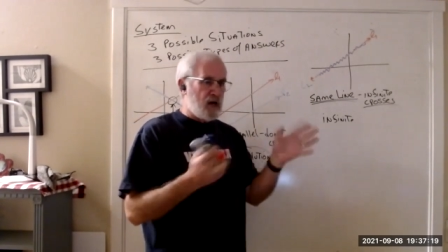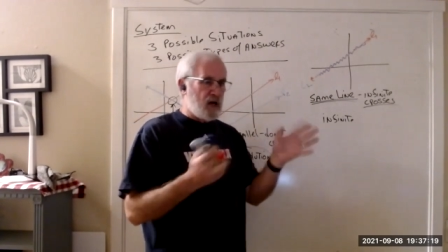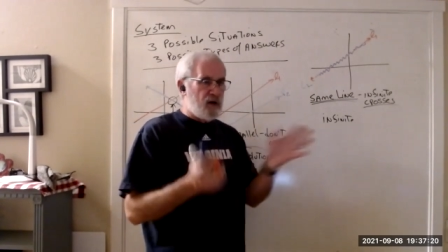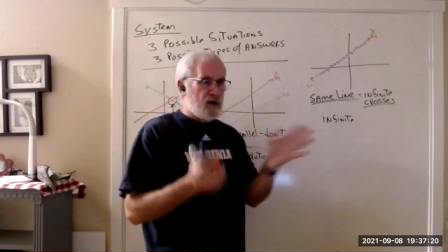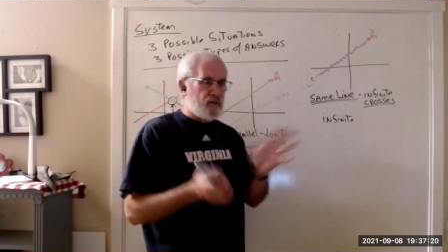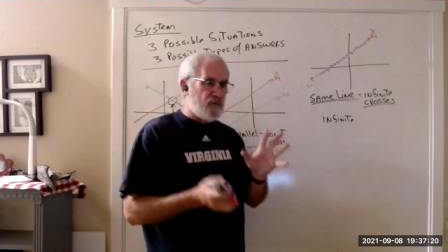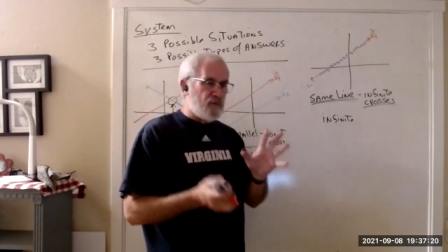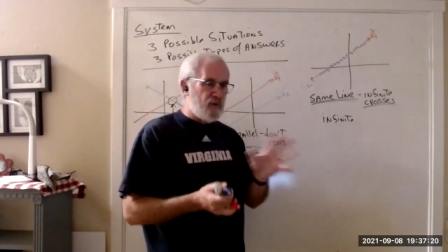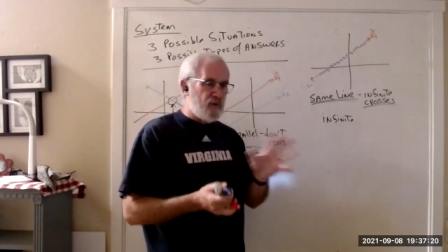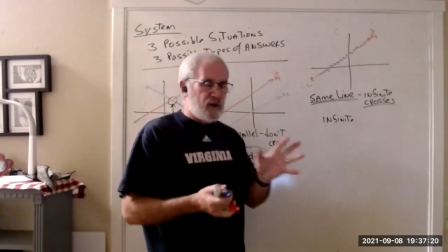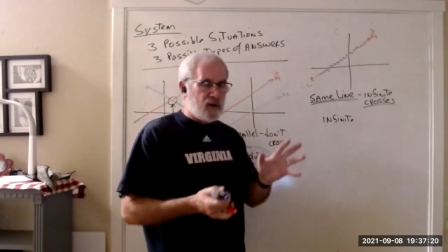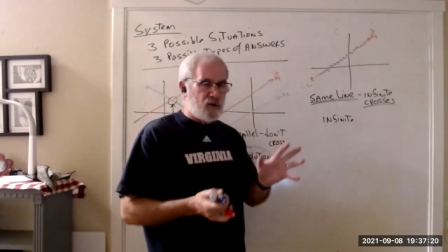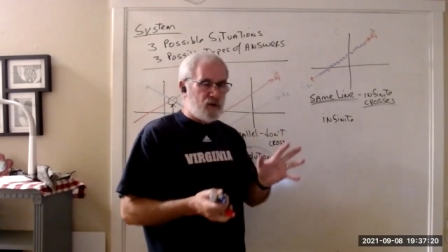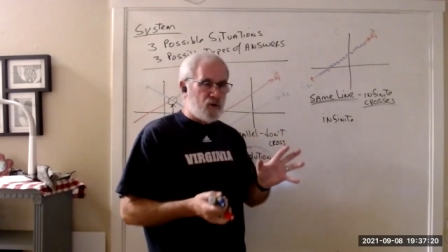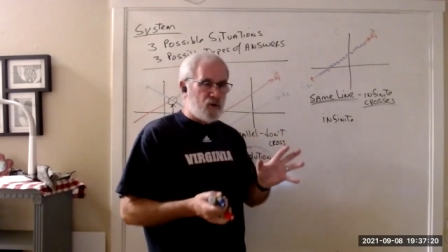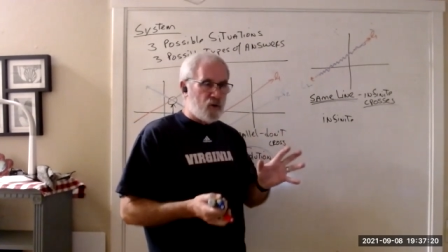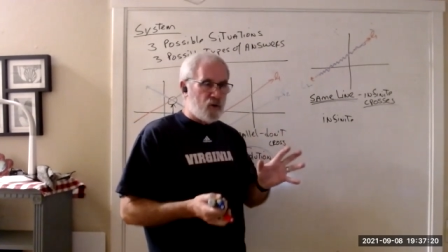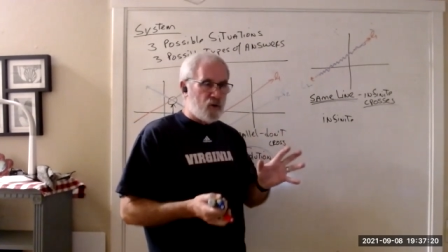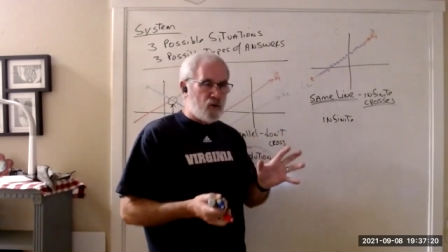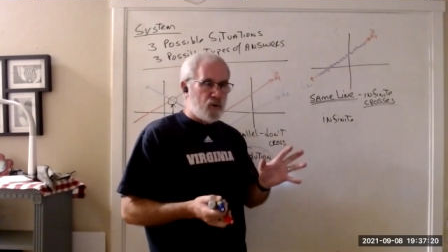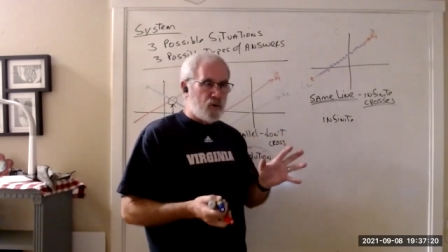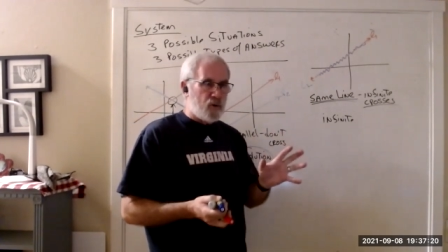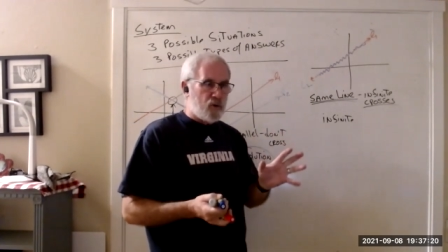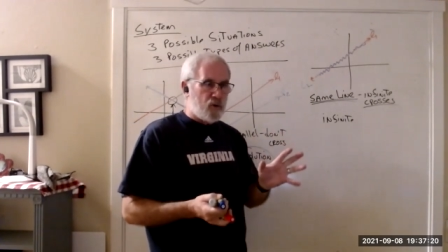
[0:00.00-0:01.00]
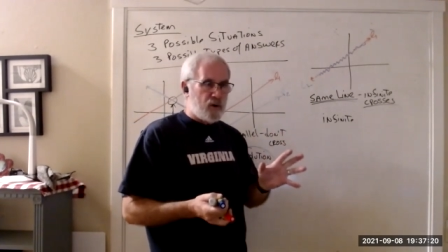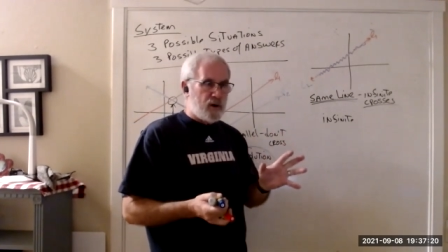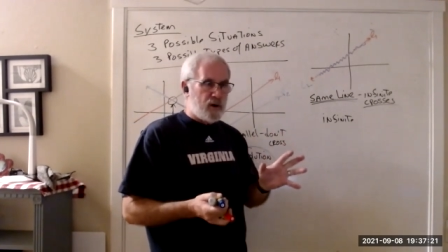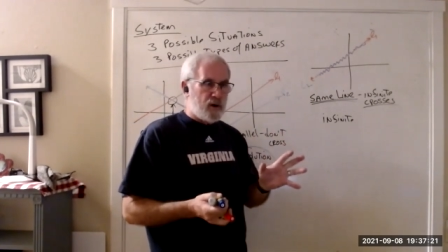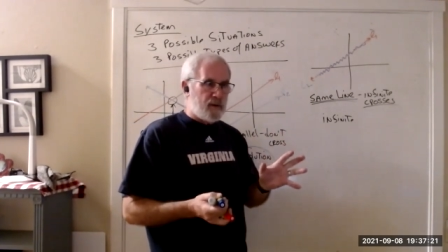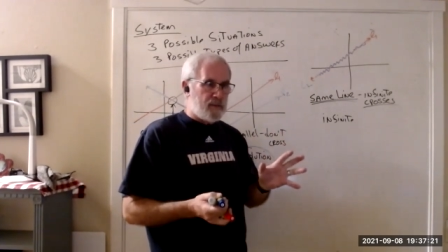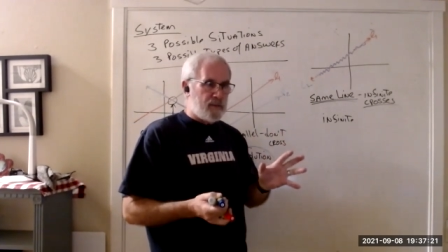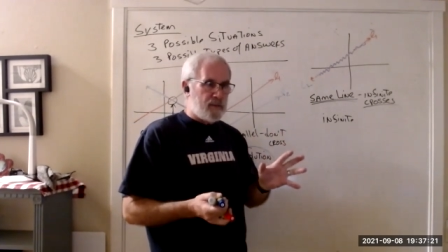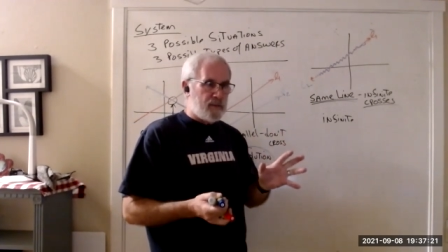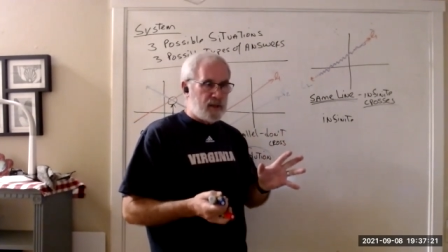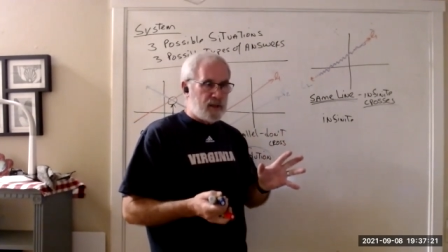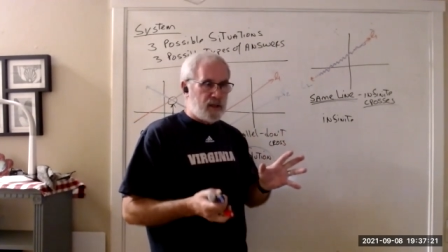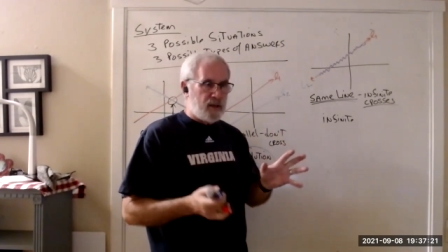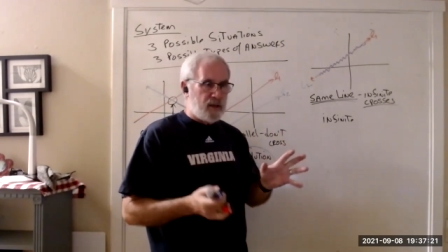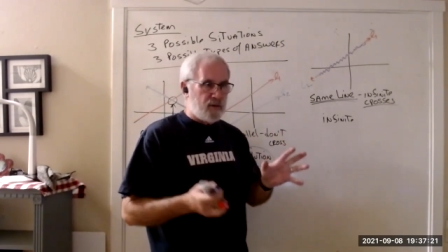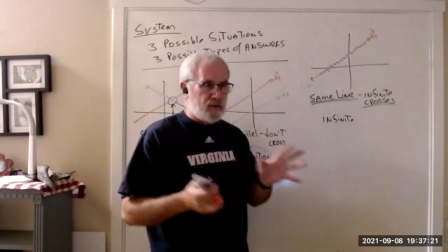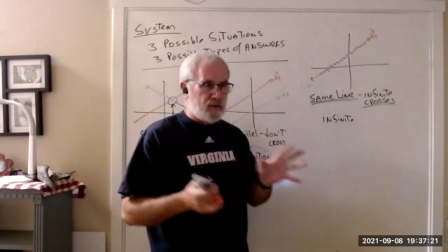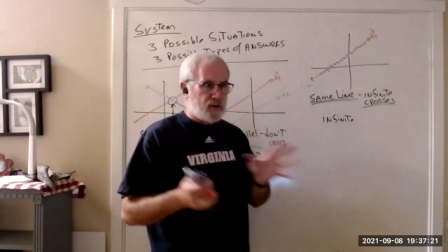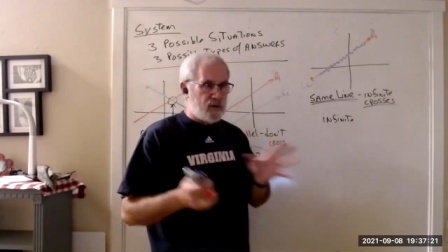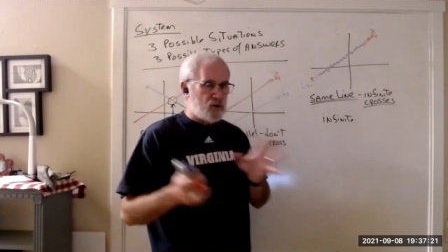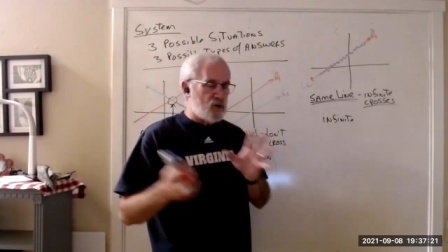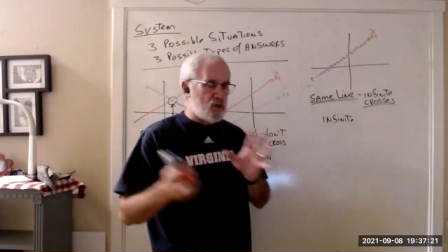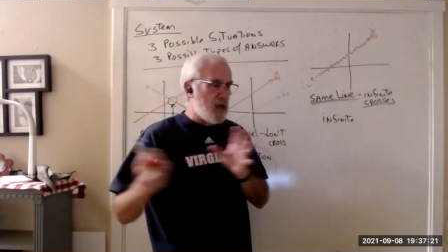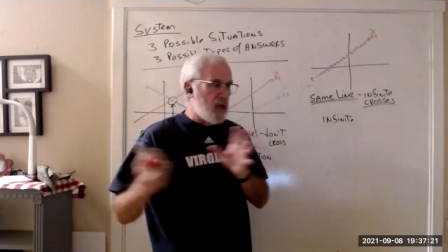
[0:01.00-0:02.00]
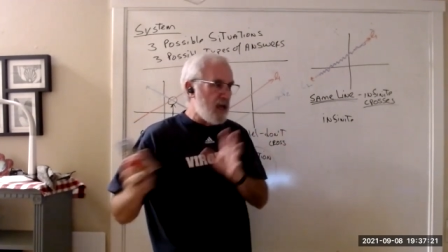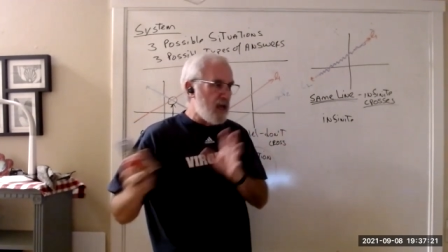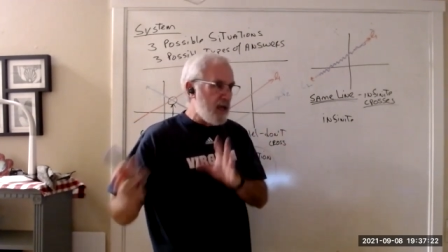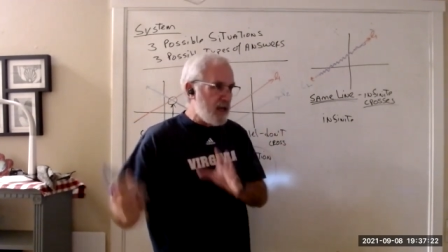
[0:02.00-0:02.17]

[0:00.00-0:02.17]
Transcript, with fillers: I'll follow your programming language